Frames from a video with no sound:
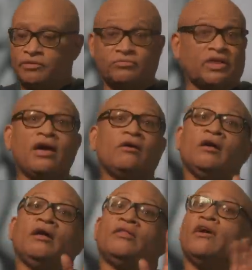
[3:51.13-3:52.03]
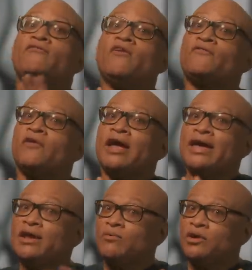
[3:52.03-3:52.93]
They'll vote for
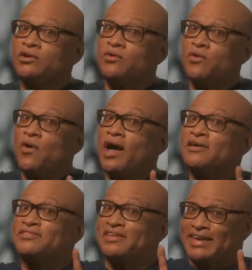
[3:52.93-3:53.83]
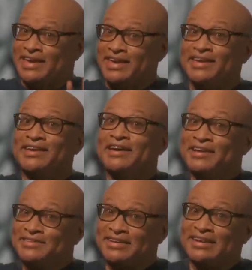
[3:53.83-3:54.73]
anyone who has the key
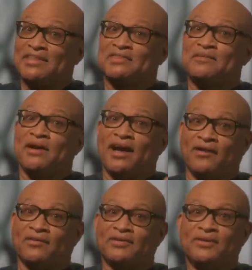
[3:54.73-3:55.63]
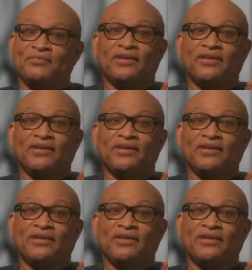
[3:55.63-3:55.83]
to let them out.